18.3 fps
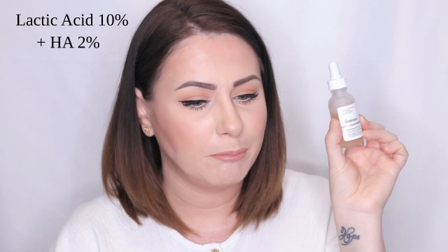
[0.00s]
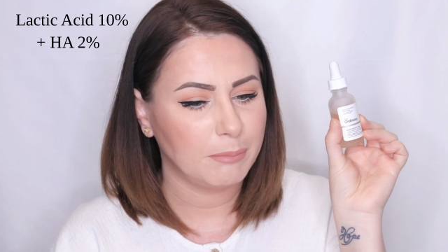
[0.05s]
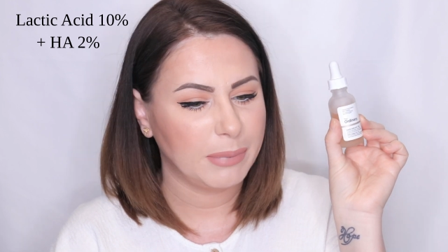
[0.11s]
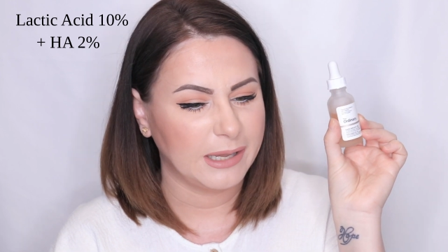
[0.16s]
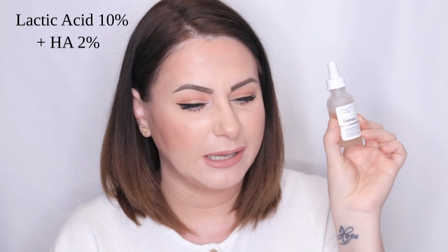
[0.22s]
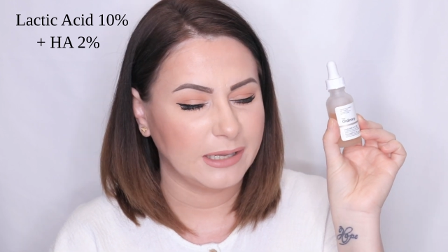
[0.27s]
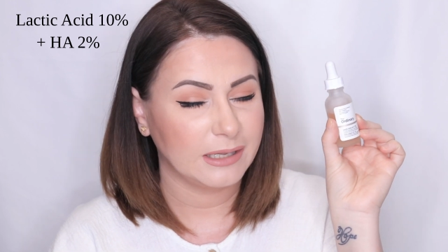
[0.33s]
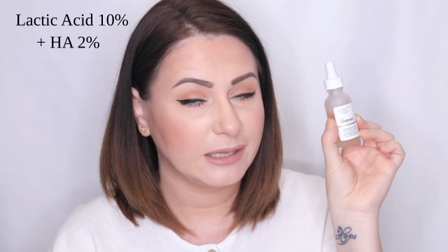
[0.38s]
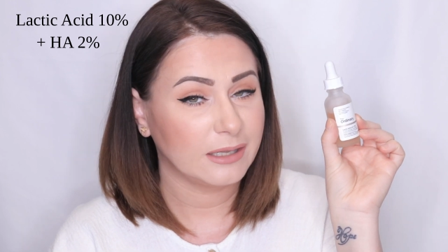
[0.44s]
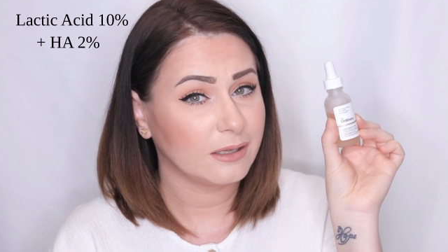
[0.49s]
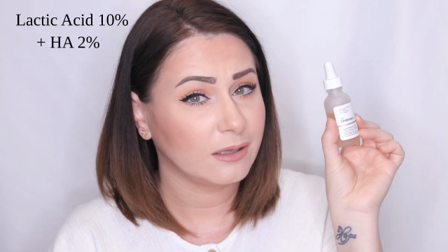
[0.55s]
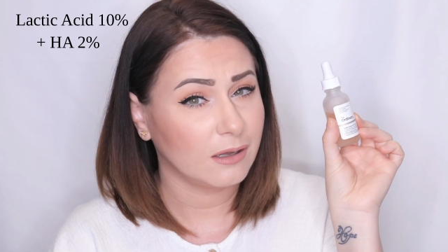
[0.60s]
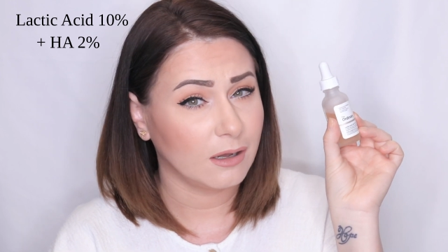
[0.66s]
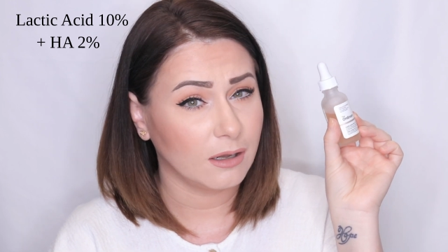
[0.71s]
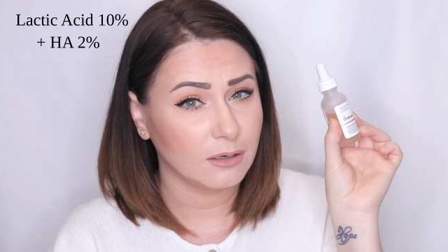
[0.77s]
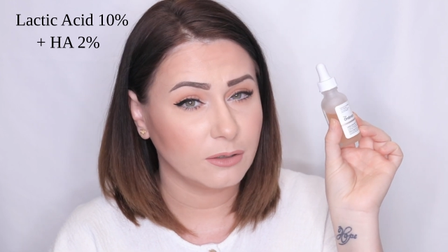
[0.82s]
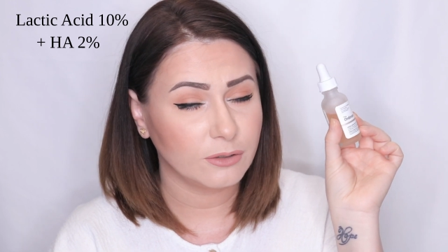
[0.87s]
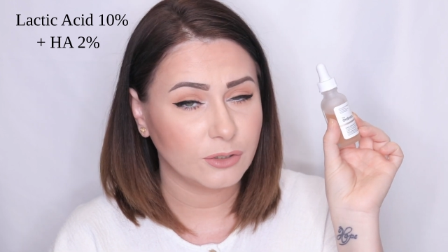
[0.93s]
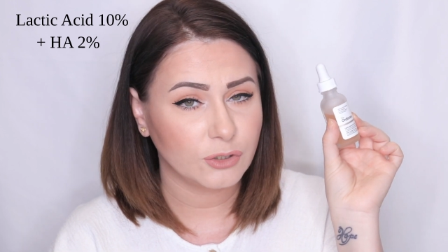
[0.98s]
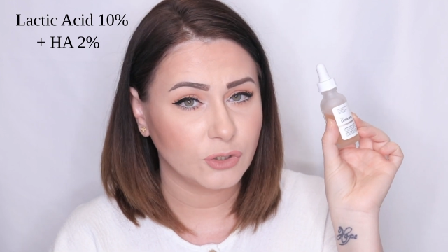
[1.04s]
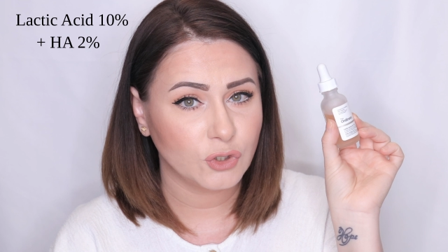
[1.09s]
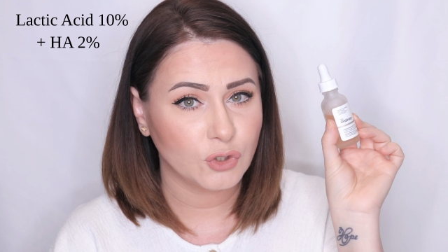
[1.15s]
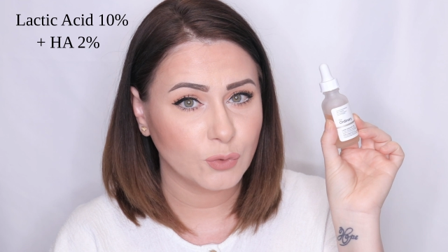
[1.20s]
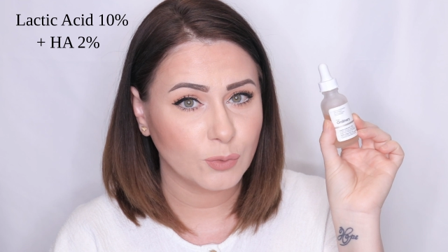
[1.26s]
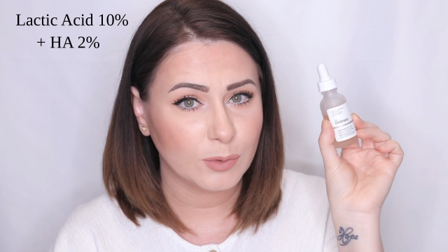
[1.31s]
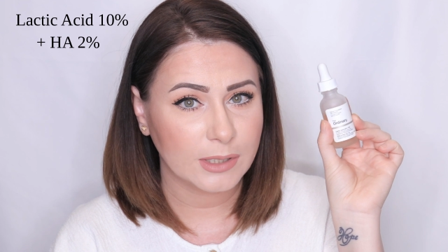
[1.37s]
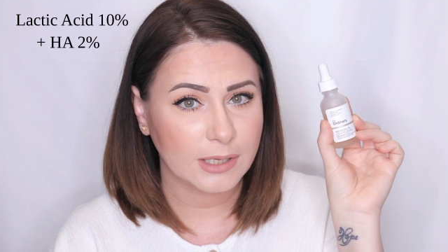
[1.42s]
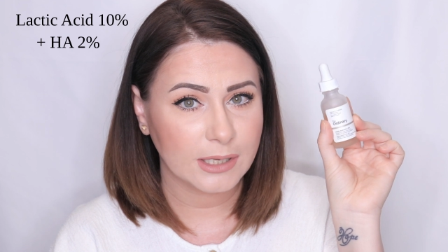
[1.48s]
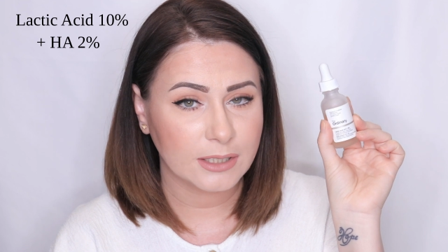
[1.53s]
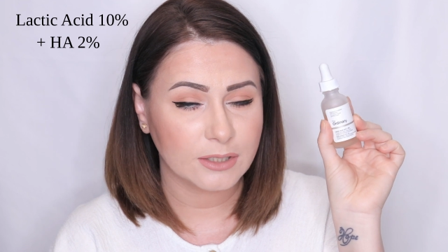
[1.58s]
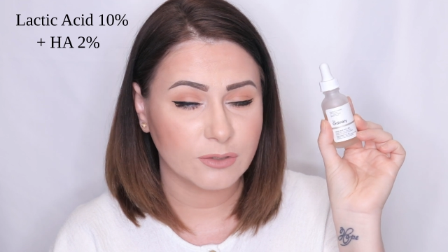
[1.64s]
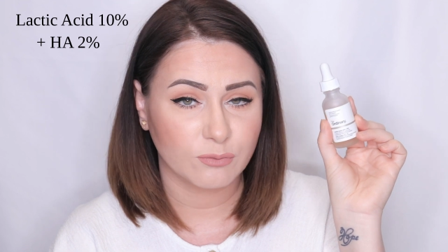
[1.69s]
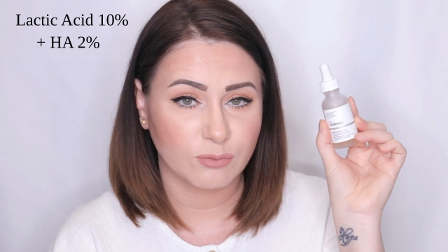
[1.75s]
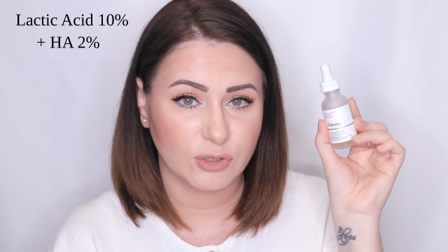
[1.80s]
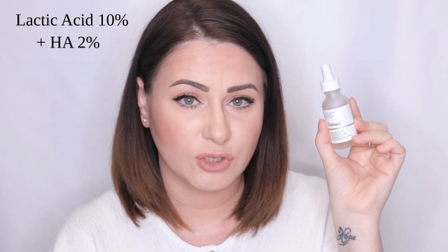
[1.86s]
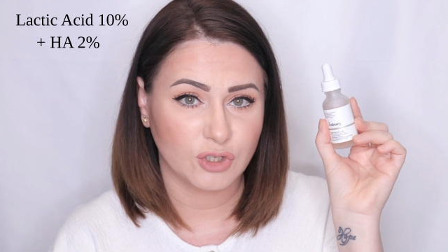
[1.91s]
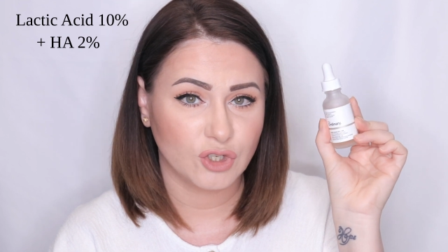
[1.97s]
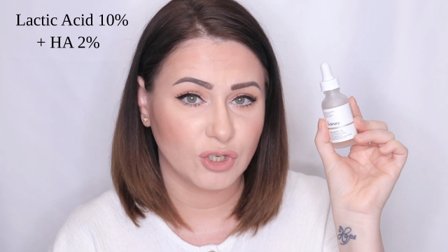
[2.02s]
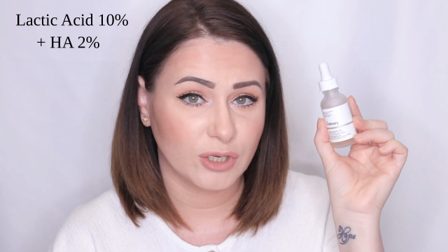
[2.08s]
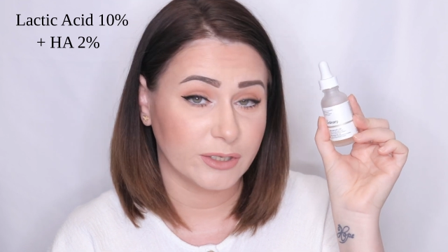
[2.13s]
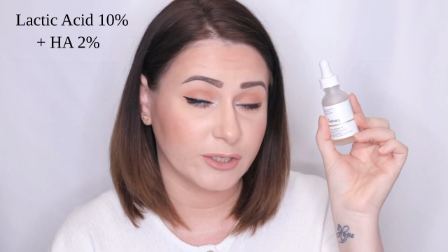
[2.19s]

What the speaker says: pink color to it, which